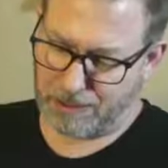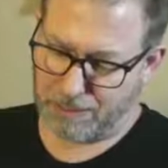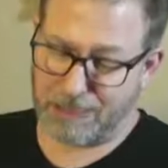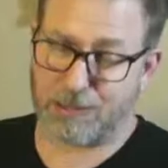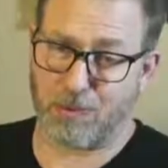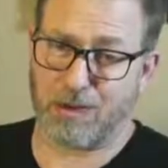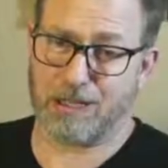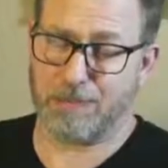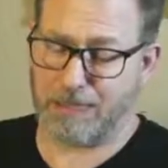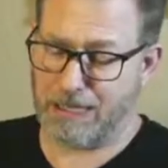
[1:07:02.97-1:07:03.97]
it's
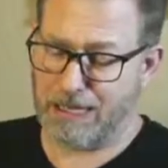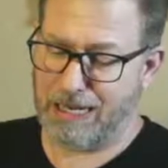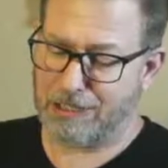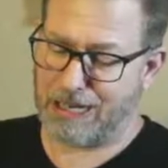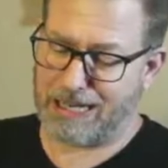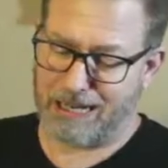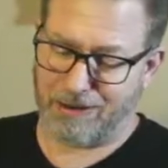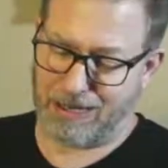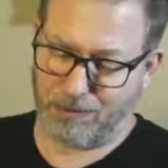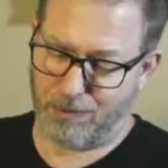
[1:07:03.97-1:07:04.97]
worked. But check it
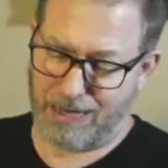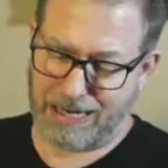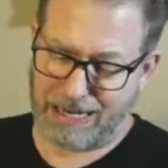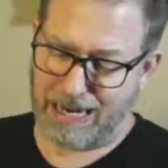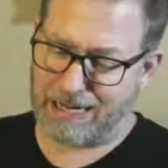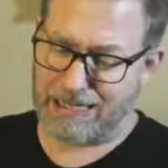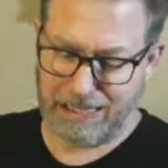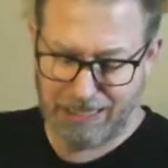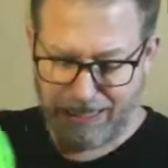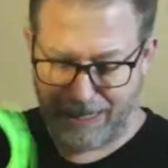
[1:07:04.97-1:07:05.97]
out. When I got it,
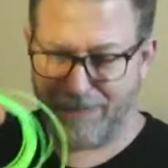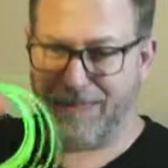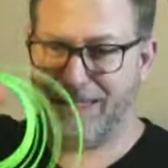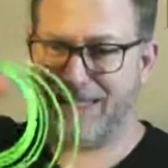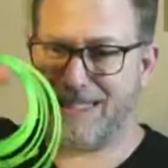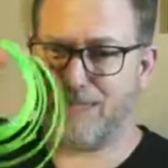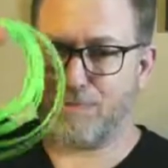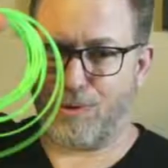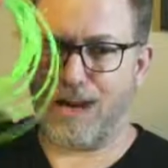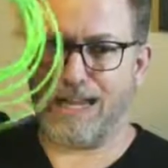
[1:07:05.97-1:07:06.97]
this is
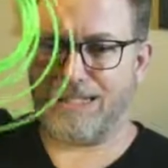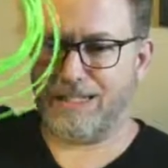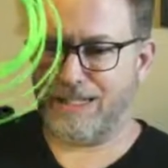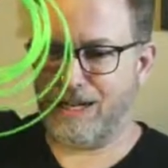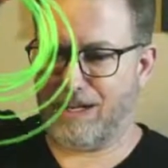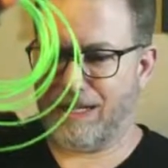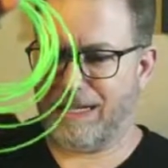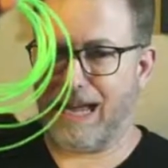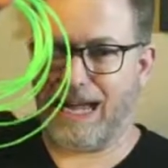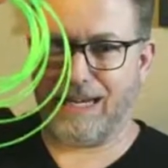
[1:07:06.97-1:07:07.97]
practically all I
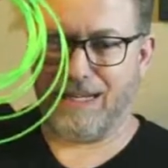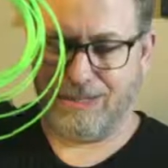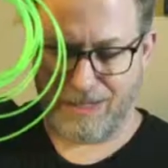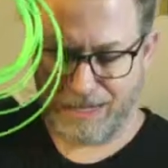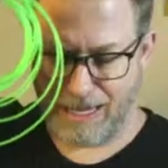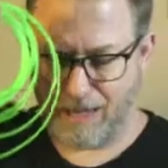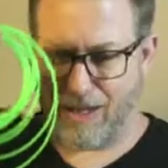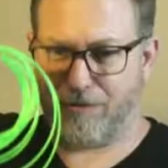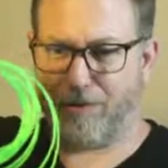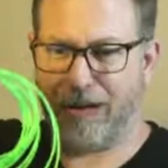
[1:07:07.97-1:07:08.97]
got, right?
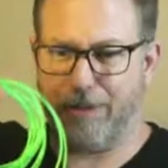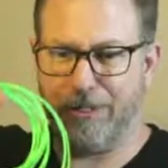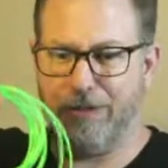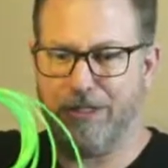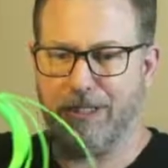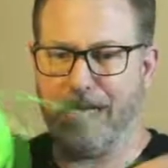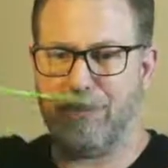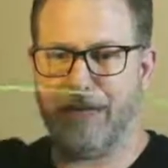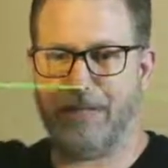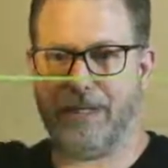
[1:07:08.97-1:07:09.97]
I've probably used
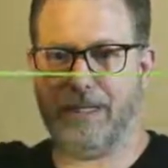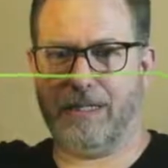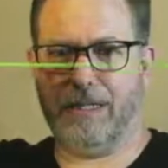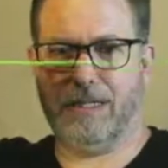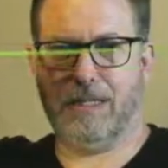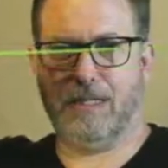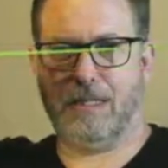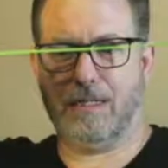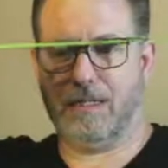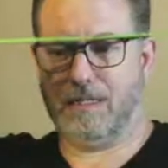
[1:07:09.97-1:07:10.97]
like maybe
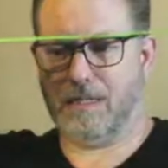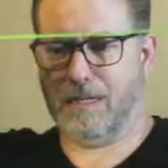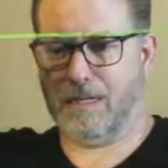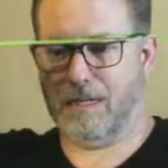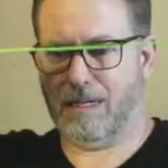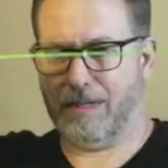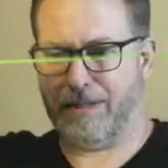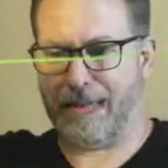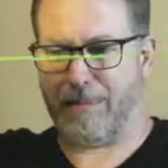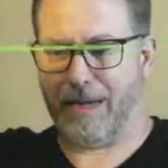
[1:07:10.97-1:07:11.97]

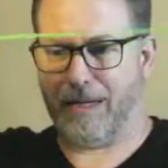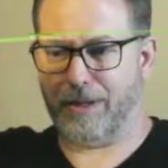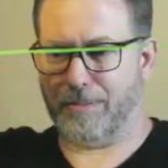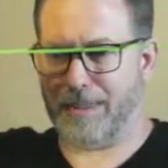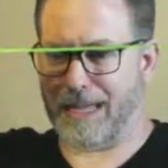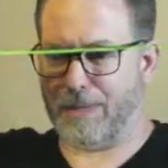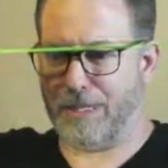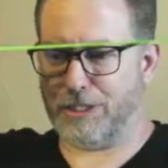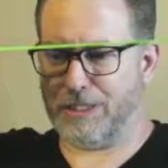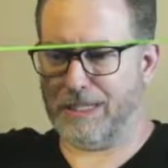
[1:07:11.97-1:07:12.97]
that
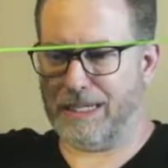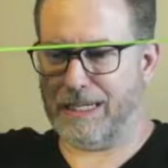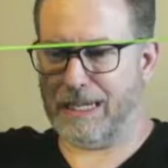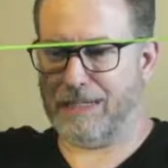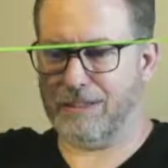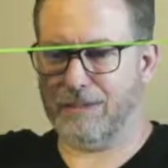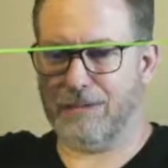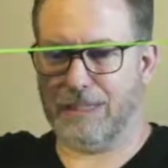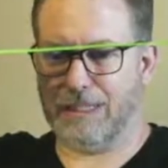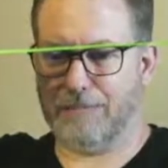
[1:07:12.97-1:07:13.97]
much in like, I don't
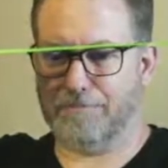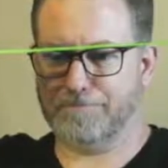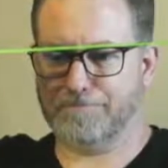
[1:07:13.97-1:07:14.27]
know,